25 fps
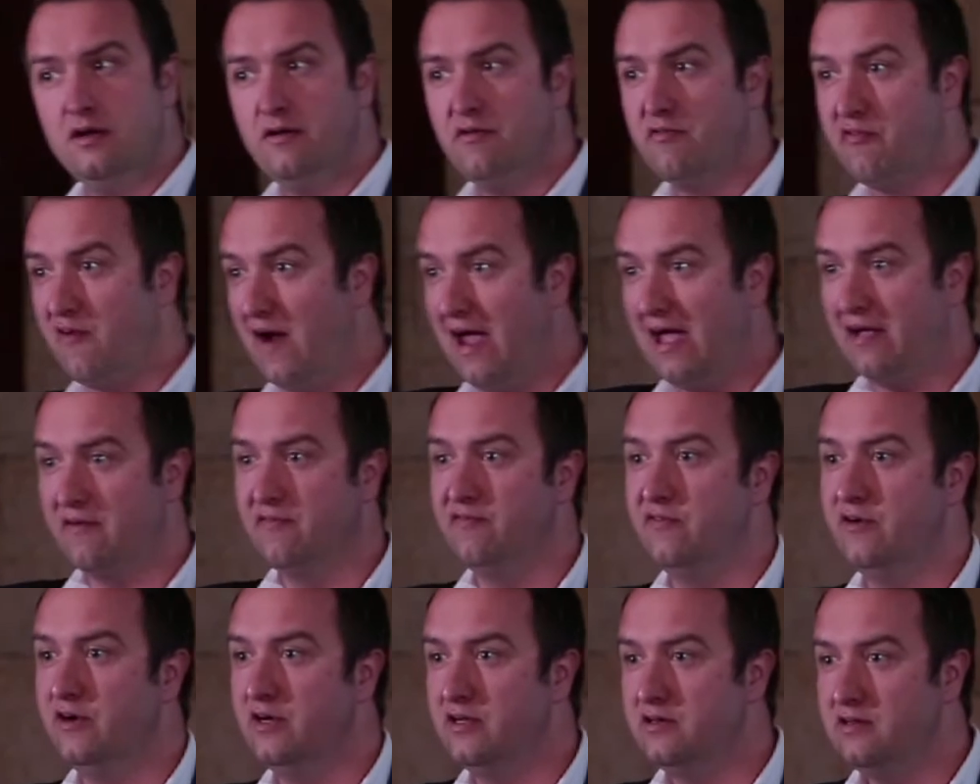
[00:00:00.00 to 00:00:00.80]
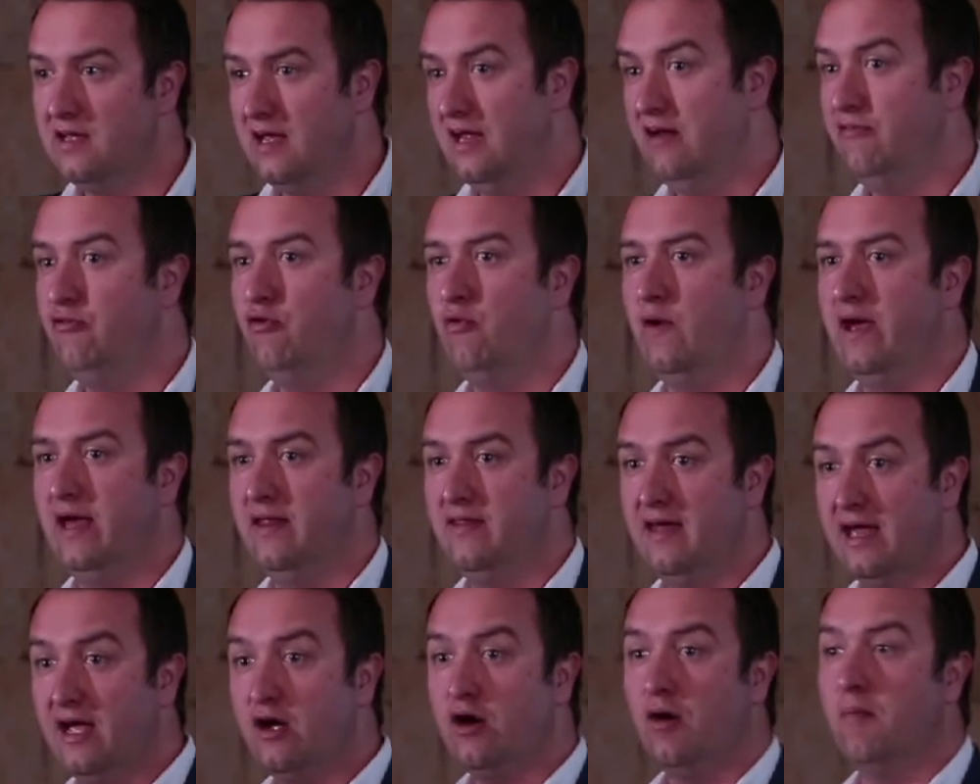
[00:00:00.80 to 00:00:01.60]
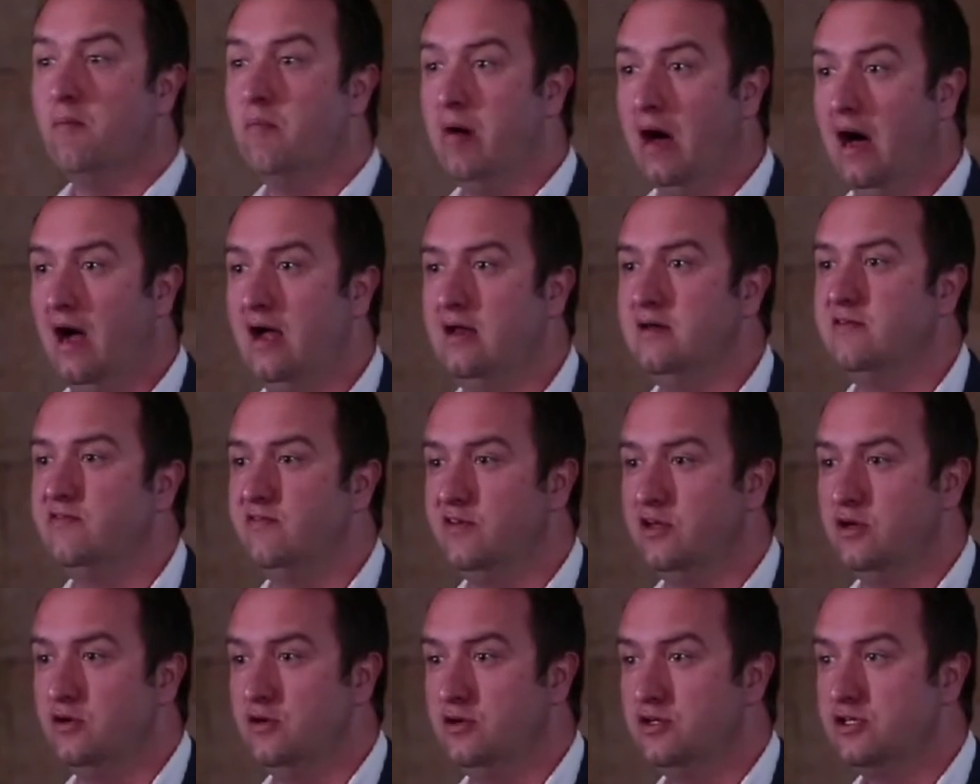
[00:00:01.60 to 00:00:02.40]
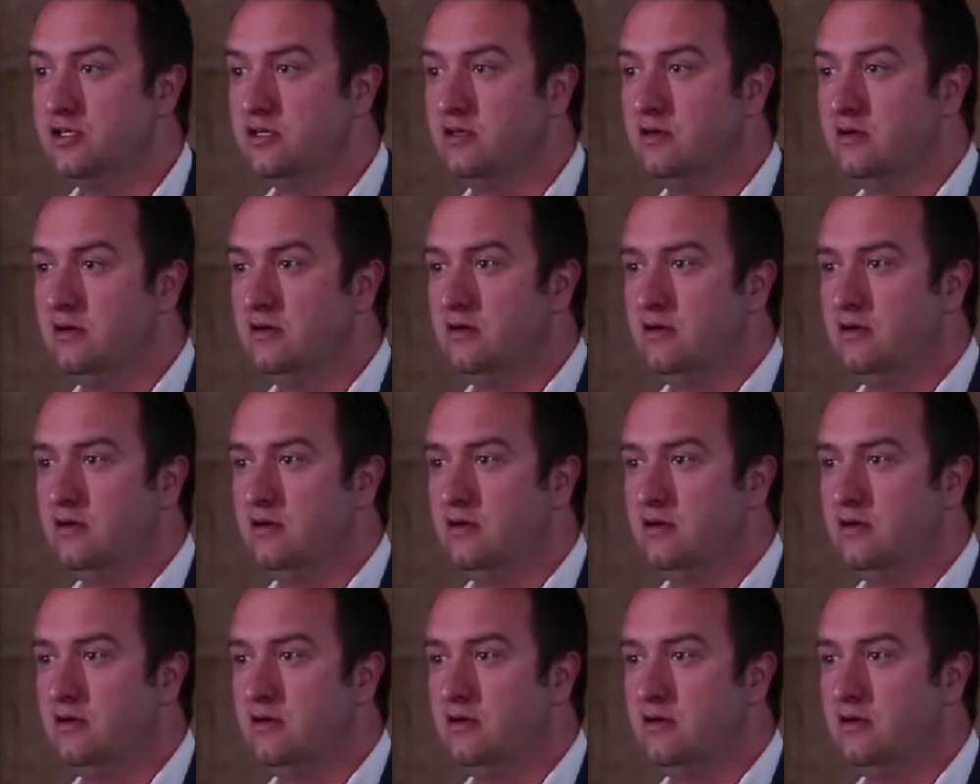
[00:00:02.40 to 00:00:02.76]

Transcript: Frankfurt, everywhere, their combined views